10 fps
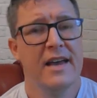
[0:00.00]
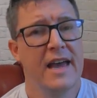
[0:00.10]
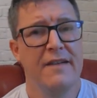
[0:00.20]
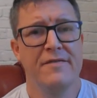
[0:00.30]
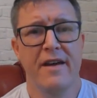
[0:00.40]

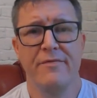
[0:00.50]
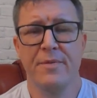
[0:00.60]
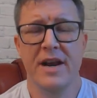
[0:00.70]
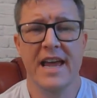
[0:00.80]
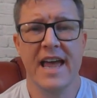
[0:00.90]
Evening
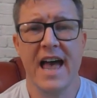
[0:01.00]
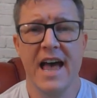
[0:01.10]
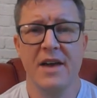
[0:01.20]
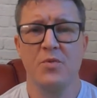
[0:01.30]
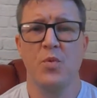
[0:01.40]
everybody
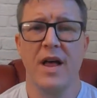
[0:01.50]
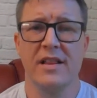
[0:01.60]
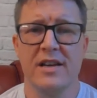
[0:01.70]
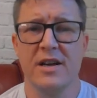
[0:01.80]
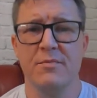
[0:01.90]
and
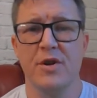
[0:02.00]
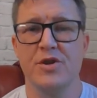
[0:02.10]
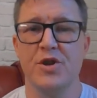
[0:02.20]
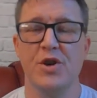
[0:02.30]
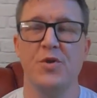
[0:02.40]
welcome
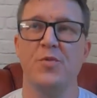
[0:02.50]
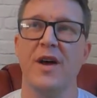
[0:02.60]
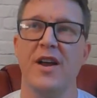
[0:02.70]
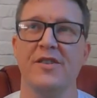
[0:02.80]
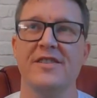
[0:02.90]
to
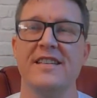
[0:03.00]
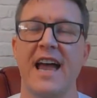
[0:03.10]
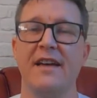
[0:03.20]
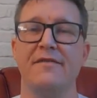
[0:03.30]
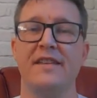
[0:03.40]
Well On
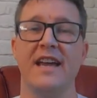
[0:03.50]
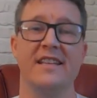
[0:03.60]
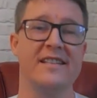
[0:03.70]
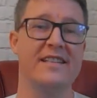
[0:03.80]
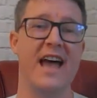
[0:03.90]
Safety.
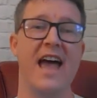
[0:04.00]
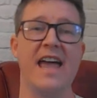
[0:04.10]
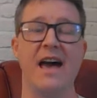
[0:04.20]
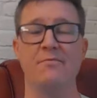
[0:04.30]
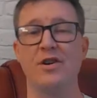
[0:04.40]

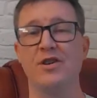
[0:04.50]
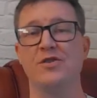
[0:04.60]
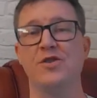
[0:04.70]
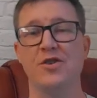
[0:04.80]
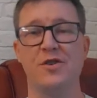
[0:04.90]
Today I'm going
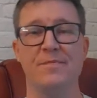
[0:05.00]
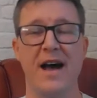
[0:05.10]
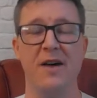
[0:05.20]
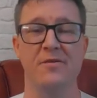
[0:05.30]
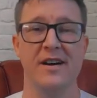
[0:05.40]
to talk
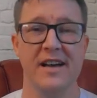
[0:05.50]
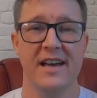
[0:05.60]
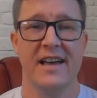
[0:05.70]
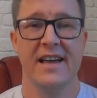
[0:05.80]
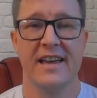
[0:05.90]
about
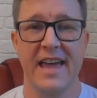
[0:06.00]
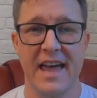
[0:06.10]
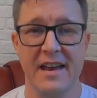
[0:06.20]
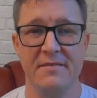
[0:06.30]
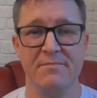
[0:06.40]

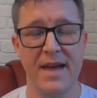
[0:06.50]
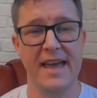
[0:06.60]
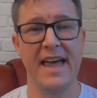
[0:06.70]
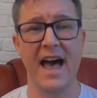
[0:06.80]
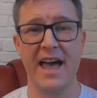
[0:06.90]
getting
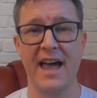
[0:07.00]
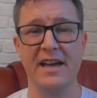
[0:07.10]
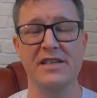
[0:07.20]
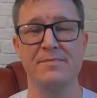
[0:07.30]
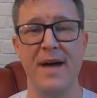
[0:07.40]
big high
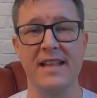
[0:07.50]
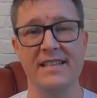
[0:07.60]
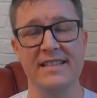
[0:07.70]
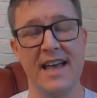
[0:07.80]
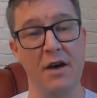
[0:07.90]

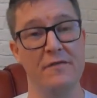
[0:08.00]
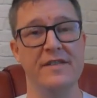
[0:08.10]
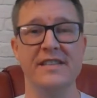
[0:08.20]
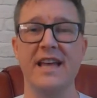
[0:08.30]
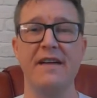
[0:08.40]
expense health
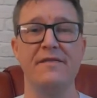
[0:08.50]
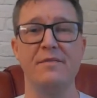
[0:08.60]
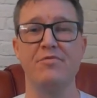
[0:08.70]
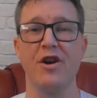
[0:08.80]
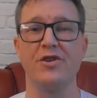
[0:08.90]
and safety
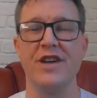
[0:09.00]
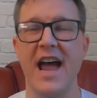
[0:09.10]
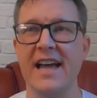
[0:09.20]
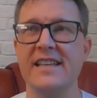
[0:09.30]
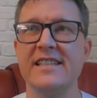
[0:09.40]

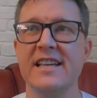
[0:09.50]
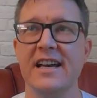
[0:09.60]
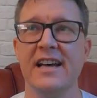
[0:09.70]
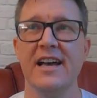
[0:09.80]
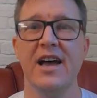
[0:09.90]
projects
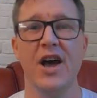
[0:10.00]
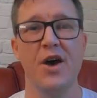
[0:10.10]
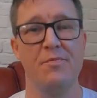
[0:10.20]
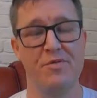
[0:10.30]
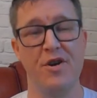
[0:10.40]

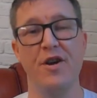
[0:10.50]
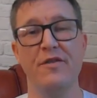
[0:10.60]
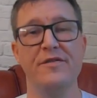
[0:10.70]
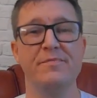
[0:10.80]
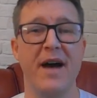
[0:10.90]

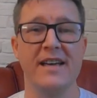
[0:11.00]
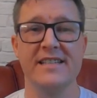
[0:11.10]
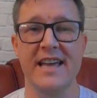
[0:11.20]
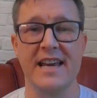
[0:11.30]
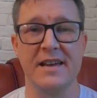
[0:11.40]
approved by
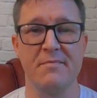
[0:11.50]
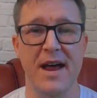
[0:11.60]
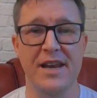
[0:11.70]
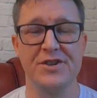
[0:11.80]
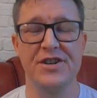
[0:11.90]
senior
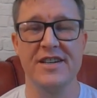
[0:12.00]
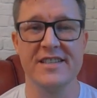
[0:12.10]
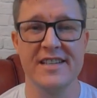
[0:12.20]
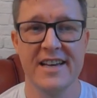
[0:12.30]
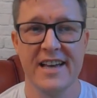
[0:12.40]
managers.